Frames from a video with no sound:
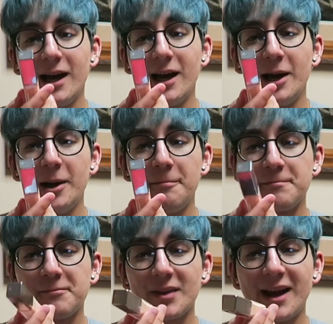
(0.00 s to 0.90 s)

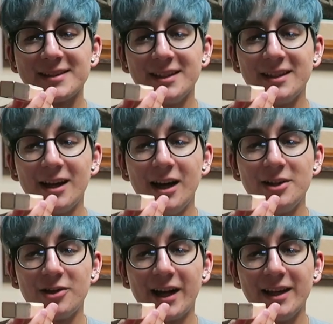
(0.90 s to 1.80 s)
As an
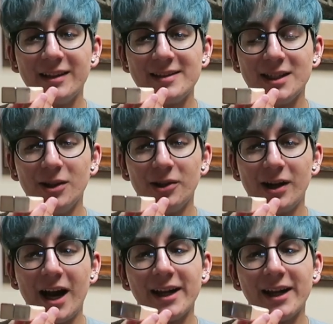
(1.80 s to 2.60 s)
under eye concealer,